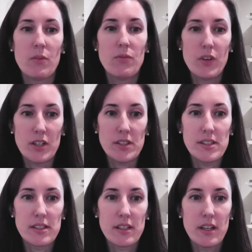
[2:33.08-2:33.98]

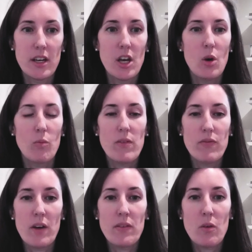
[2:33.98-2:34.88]
First, we
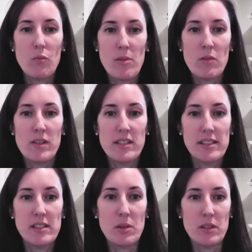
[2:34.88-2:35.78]
found that women with
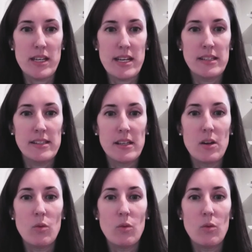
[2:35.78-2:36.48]
disabilities